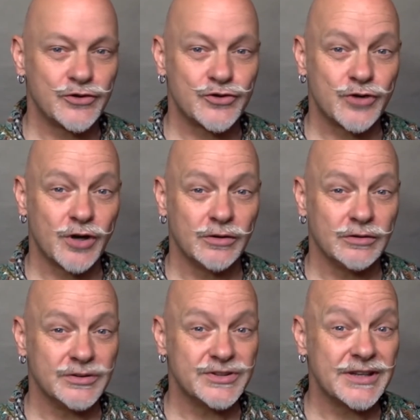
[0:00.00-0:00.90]

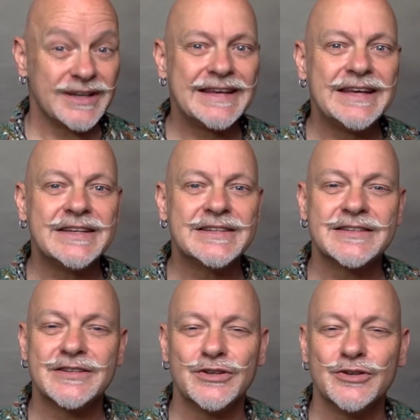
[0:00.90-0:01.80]
trolls eat
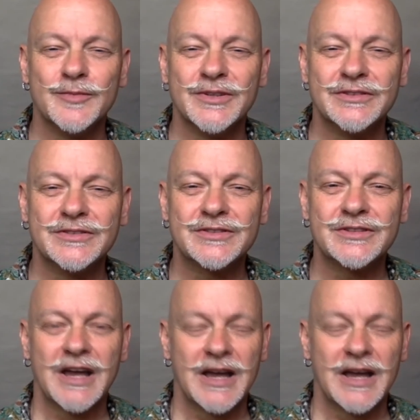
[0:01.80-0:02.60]
humans.